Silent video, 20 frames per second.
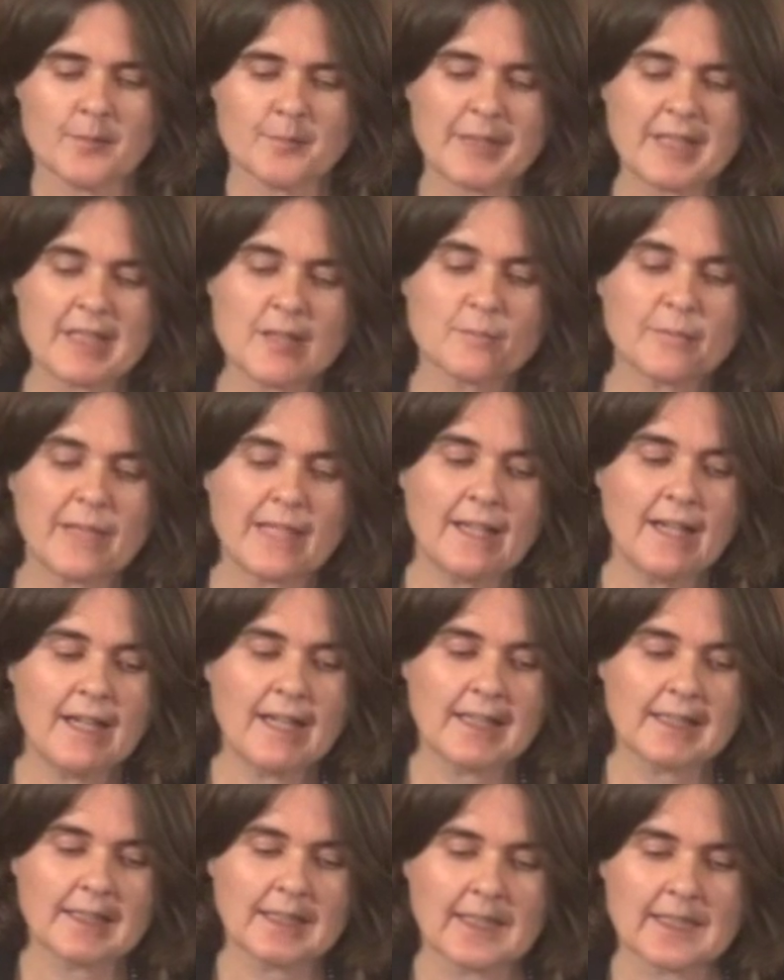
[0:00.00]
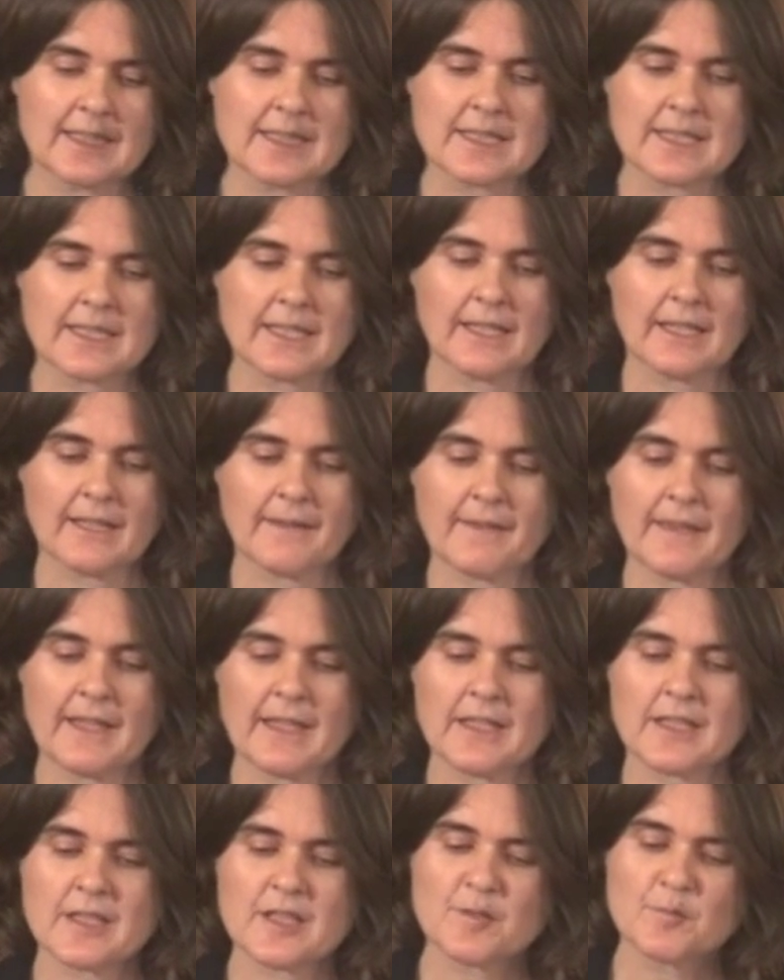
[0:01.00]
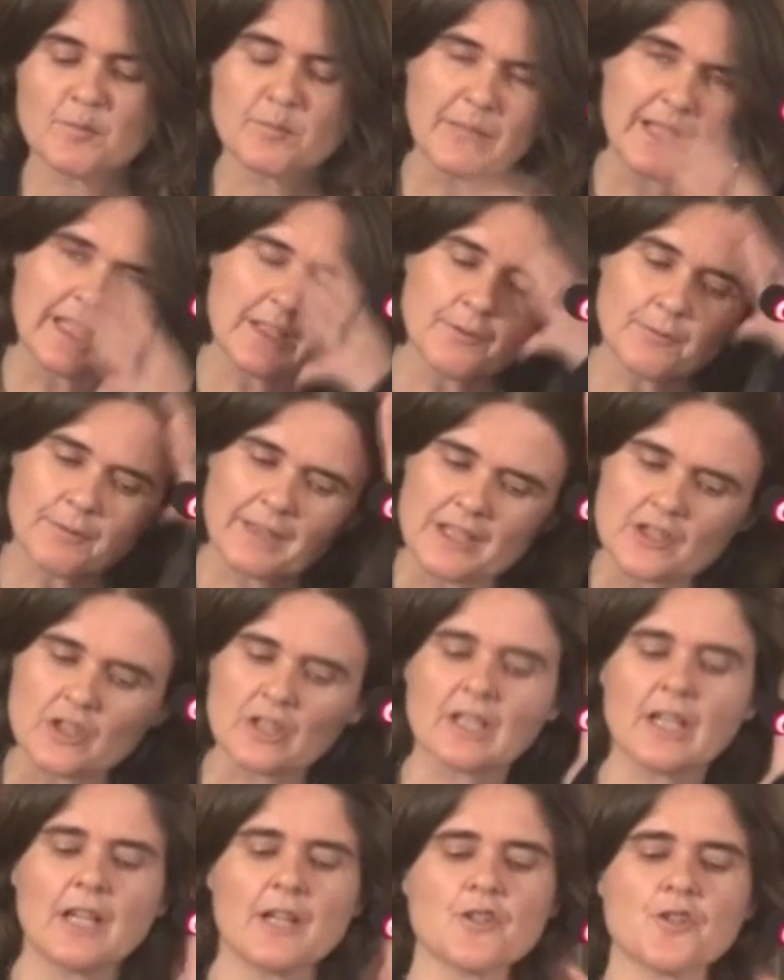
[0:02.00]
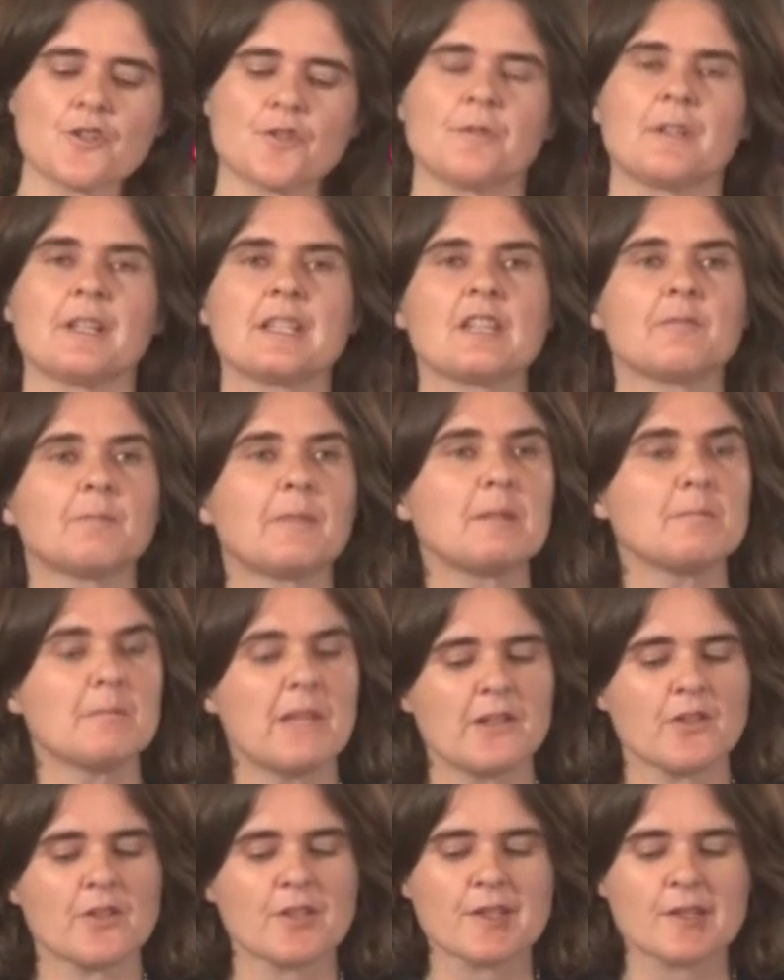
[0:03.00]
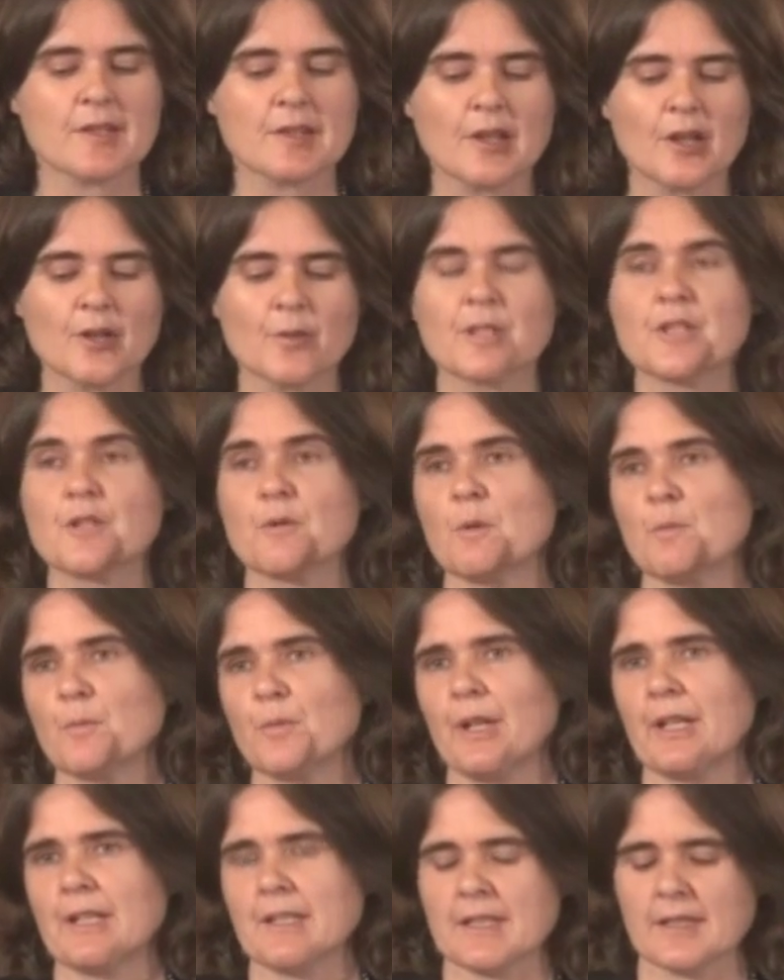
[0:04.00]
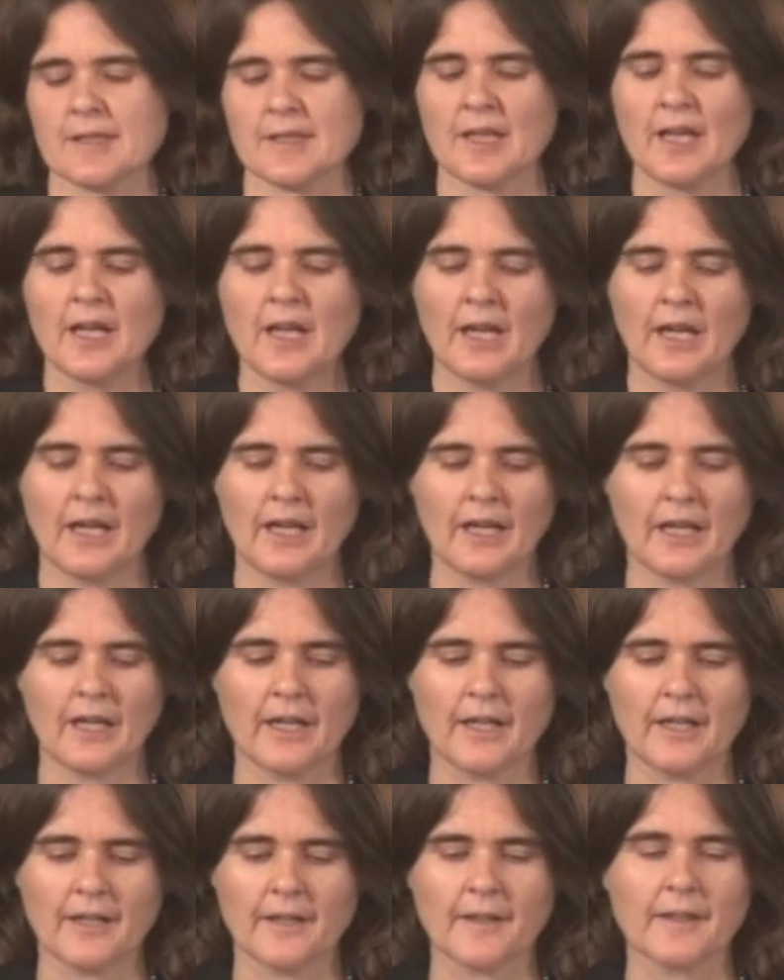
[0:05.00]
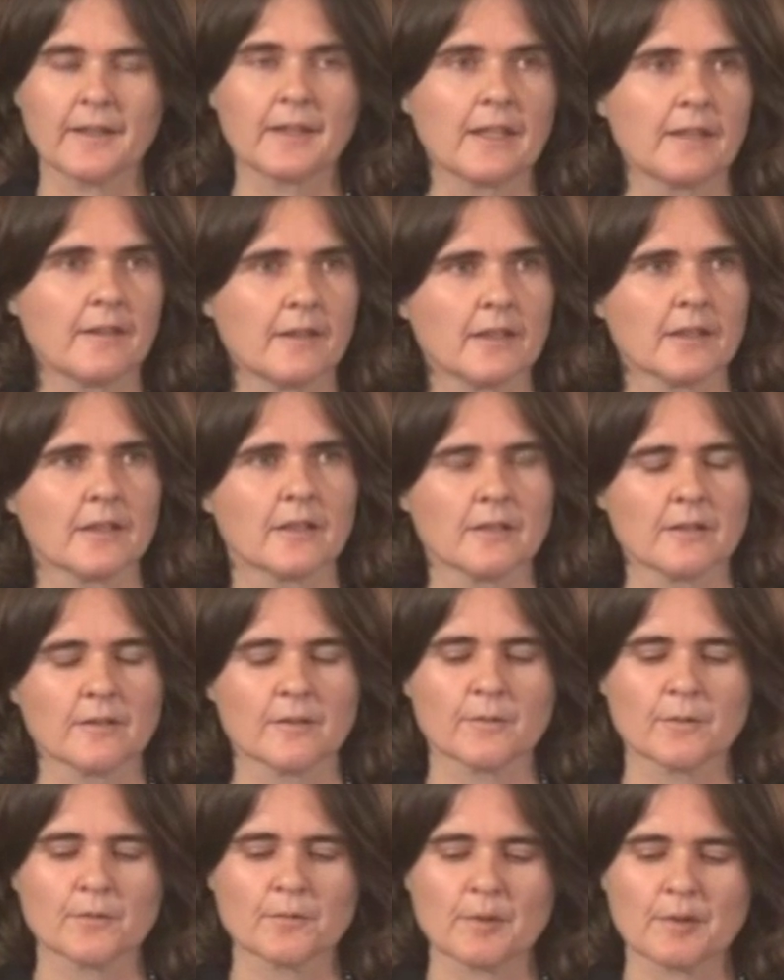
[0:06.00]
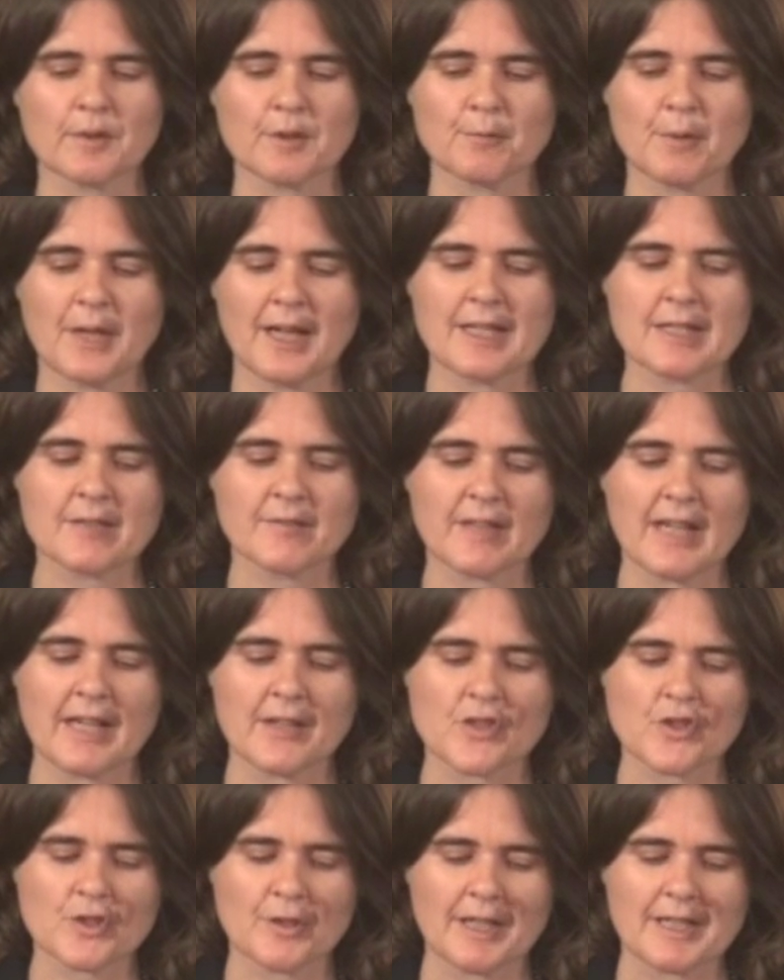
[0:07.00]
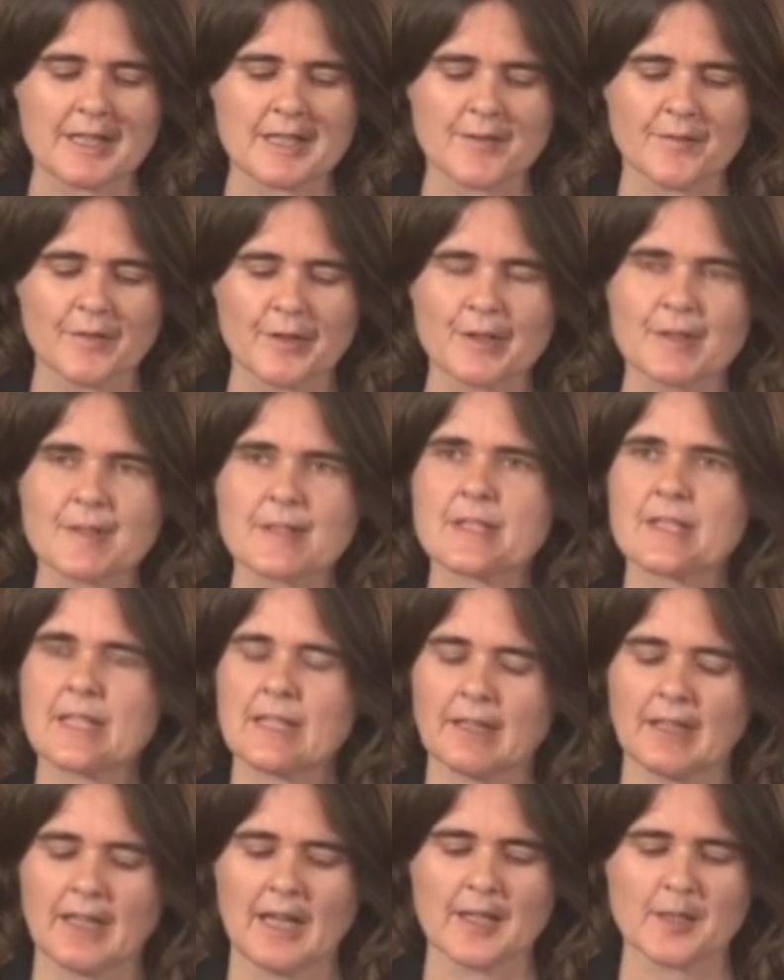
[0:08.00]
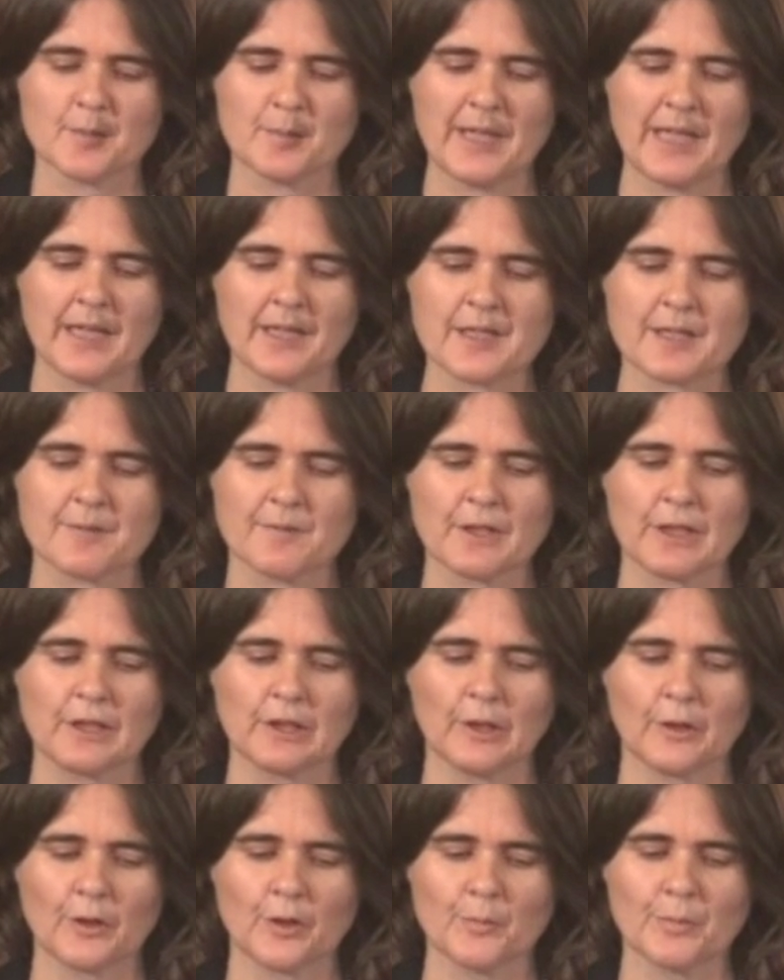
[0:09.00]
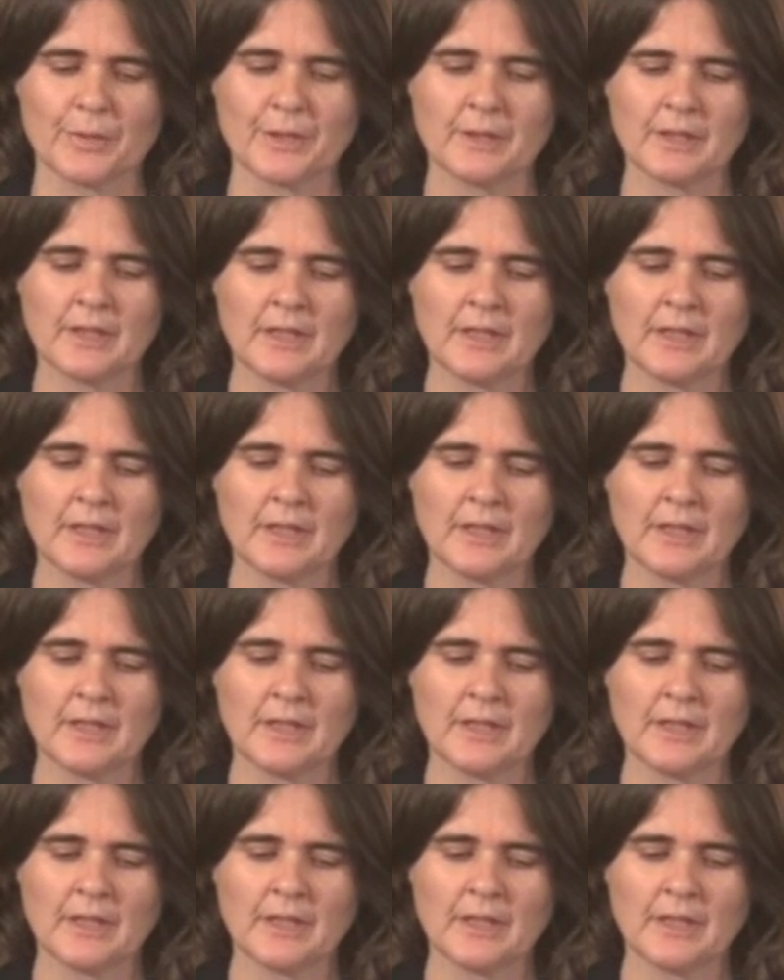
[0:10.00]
begin by highlighting that MENA region countries have been much slower to embrace the rise of cash transfers seen in other parts of the globe.